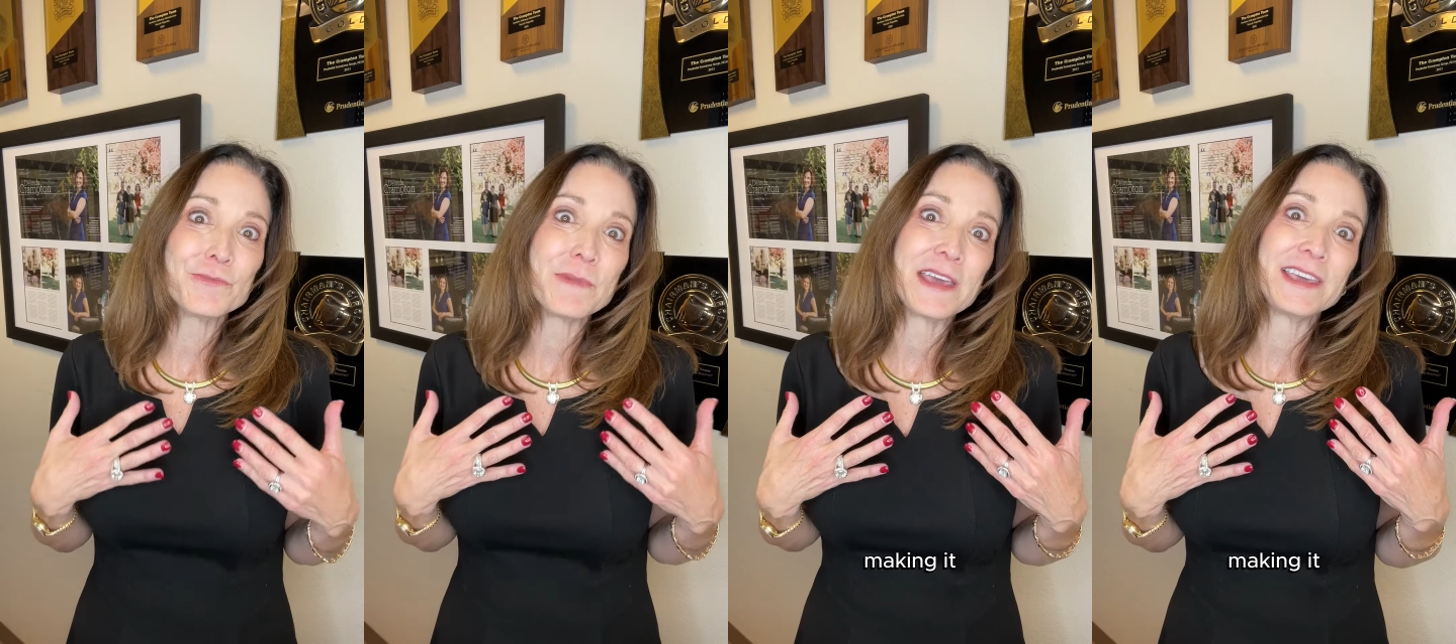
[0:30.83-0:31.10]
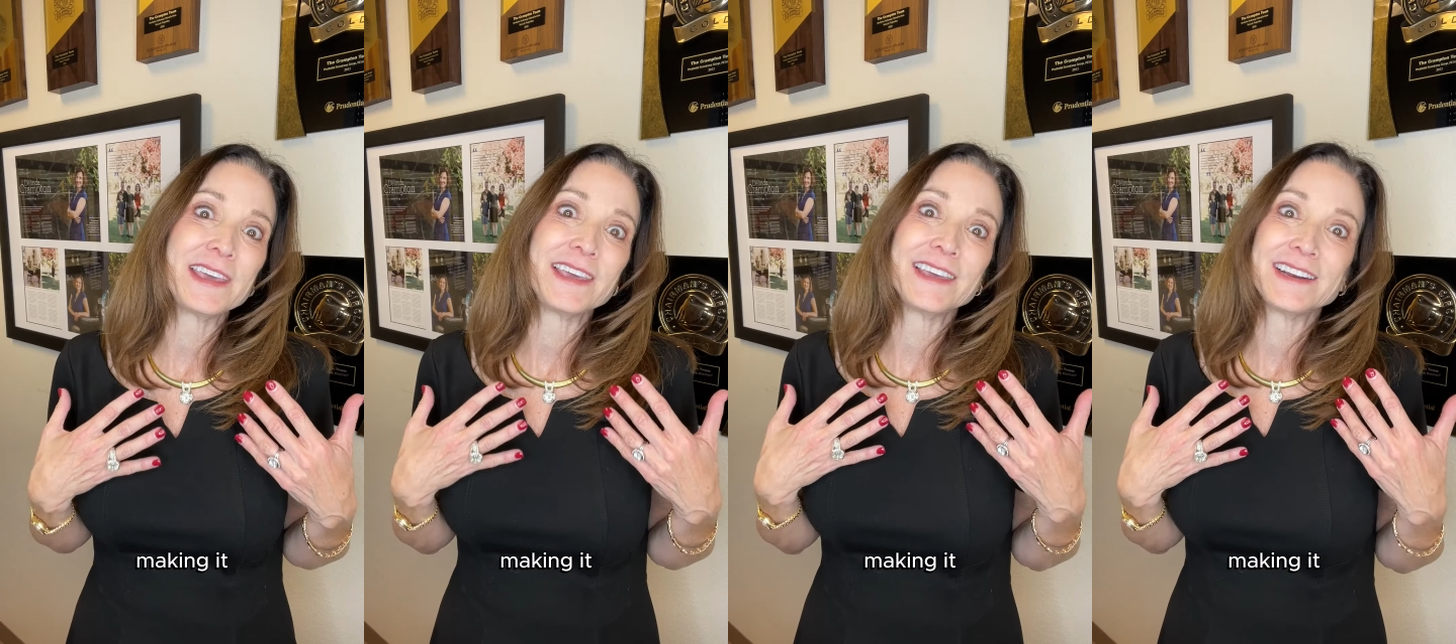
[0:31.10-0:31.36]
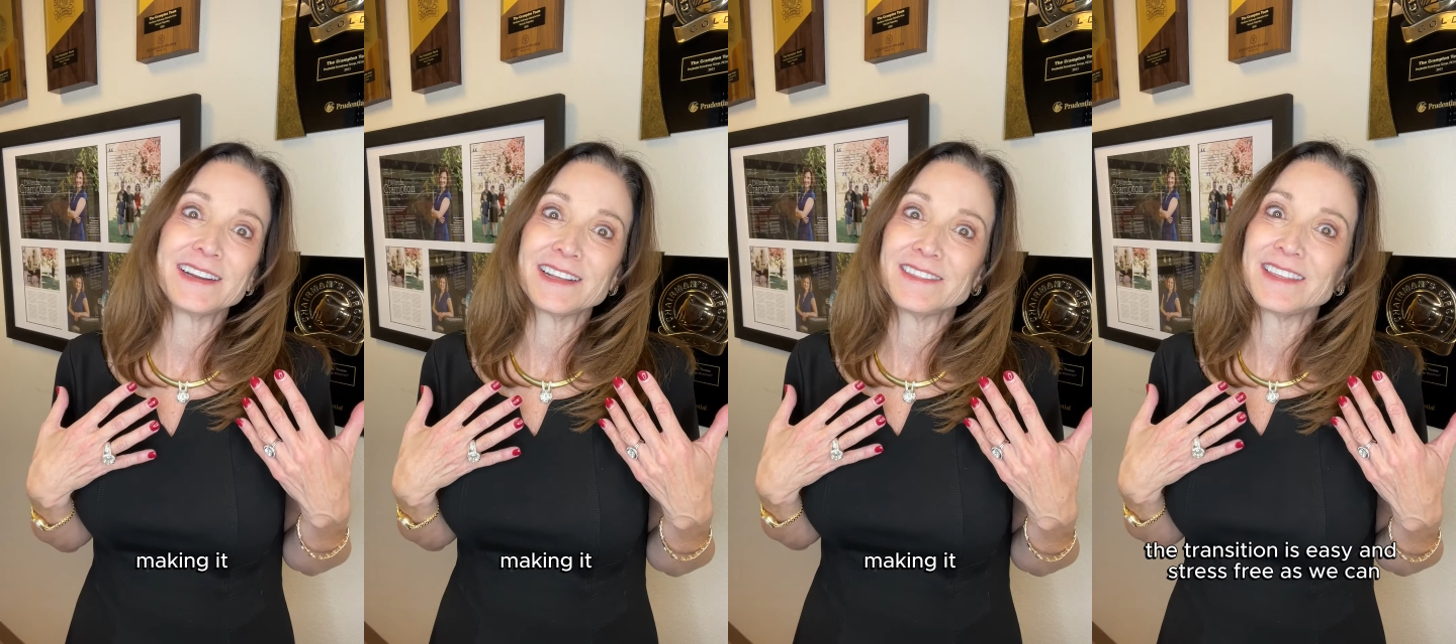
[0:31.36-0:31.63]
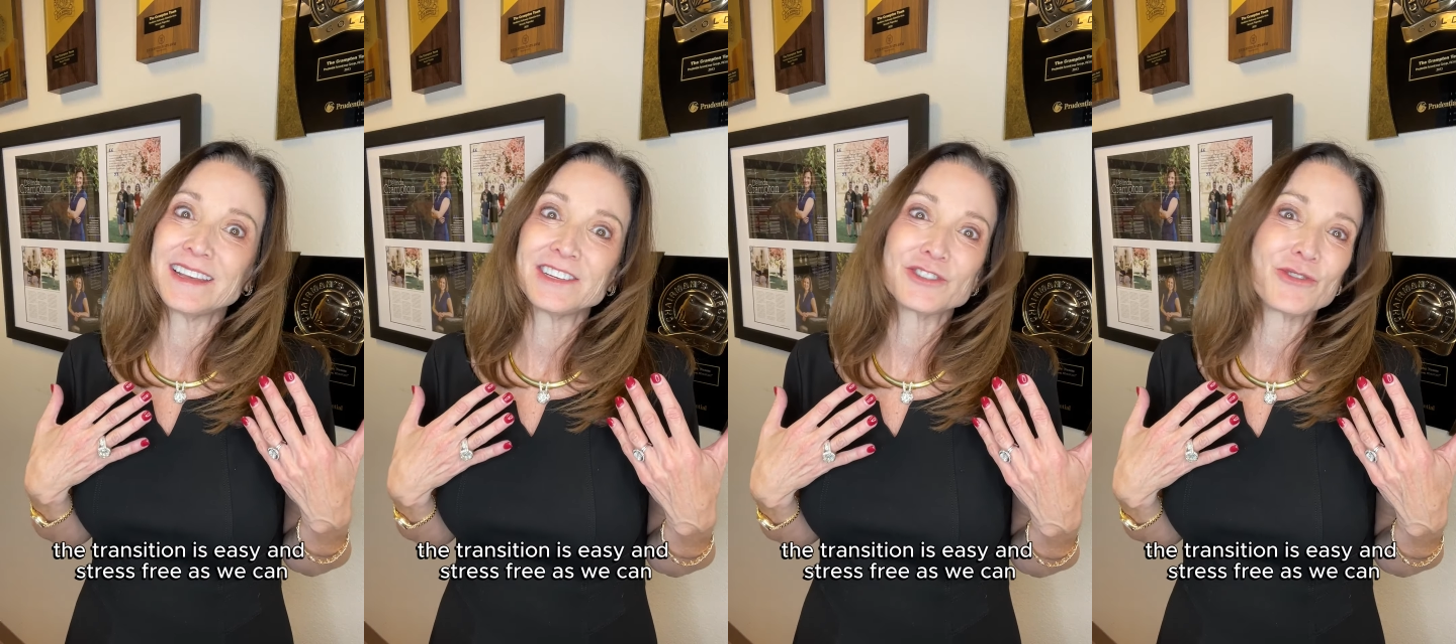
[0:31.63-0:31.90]
making it
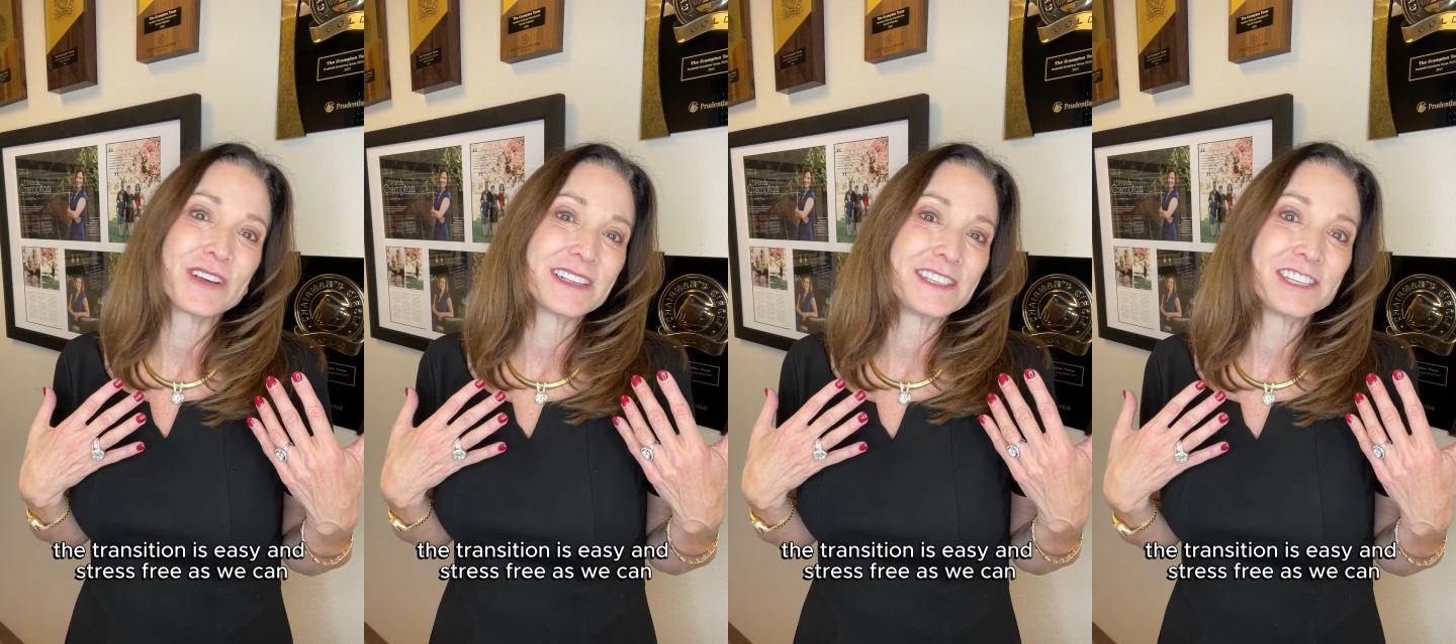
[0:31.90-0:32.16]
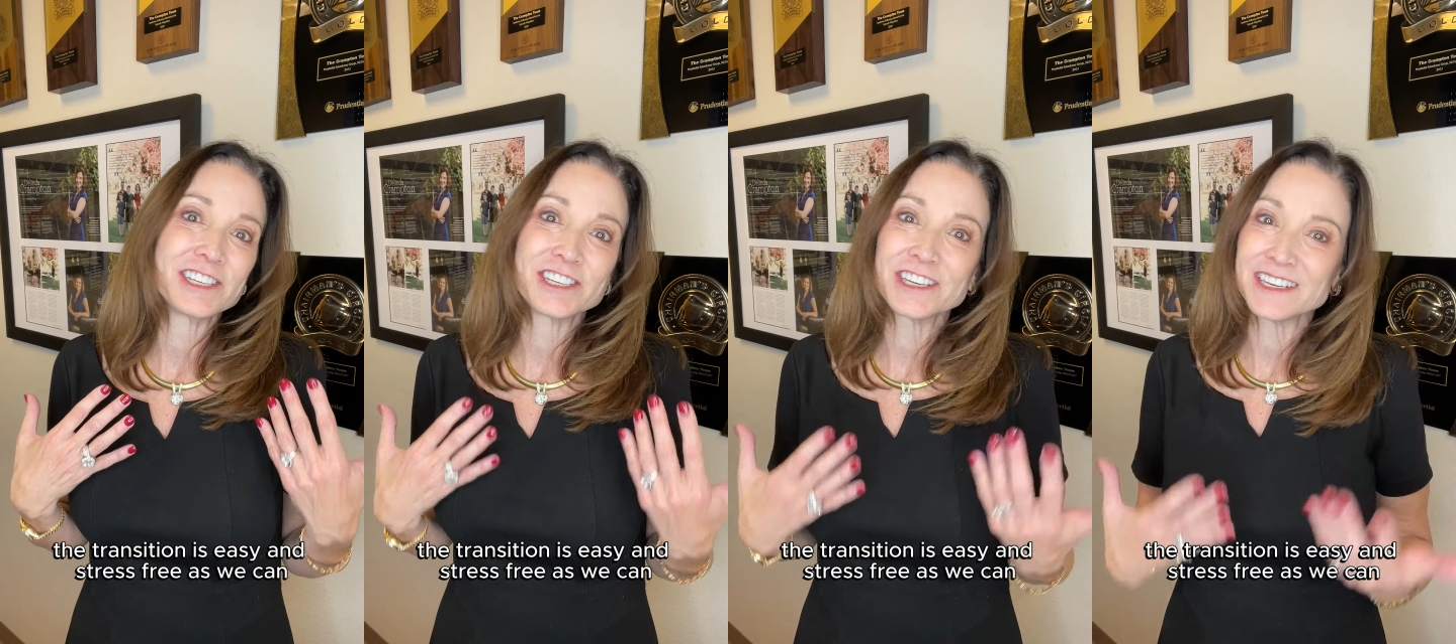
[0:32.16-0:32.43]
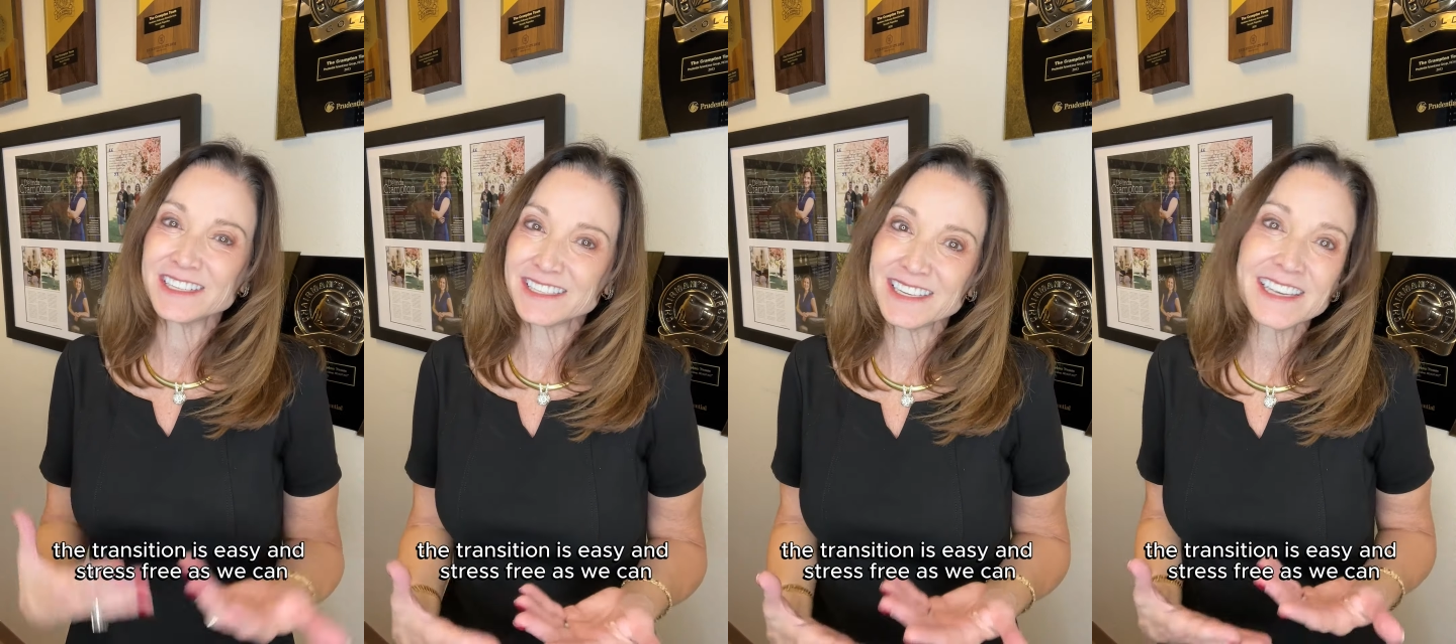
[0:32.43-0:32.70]
the transition as